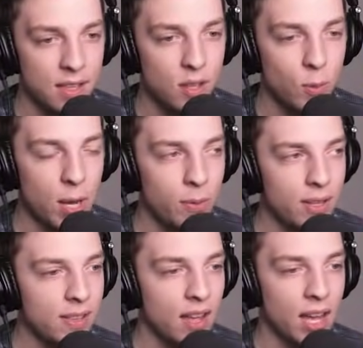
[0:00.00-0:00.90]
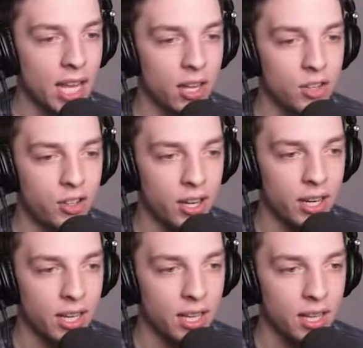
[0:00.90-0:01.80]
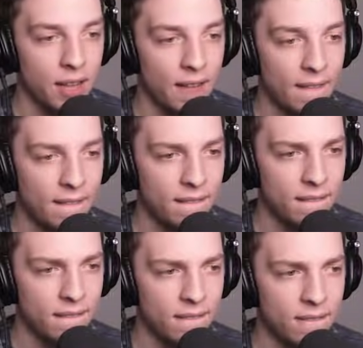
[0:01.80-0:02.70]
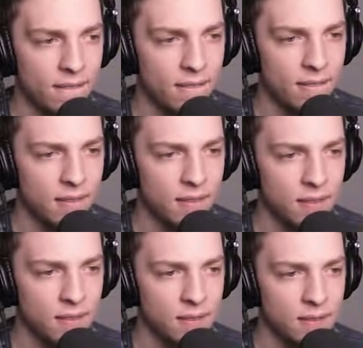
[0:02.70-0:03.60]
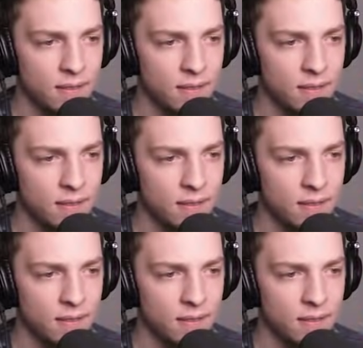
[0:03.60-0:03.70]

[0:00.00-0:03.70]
This we is where we started our so journey. Now, let's go right. You know?